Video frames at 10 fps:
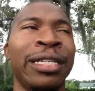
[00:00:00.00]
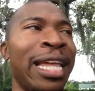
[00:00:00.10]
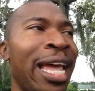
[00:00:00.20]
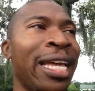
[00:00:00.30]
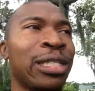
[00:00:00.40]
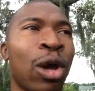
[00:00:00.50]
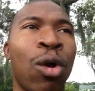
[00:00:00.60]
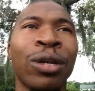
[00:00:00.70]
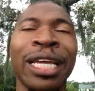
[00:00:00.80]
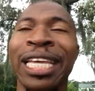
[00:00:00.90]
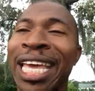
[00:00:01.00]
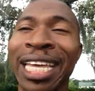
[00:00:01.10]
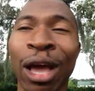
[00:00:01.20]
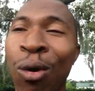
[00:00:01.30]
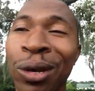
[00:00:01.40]
things can
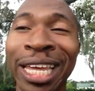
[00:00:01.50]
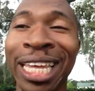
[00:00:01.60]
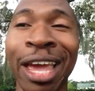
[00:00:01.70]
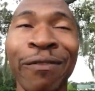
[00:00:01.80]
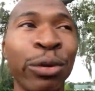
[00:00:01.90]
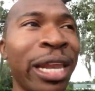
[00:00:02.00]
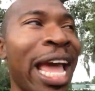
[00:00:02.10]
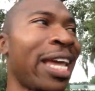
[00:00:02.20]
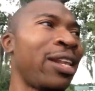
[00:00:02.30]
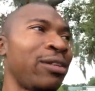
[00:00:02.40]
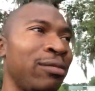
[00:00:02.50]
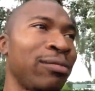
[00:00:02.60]
only give you negative.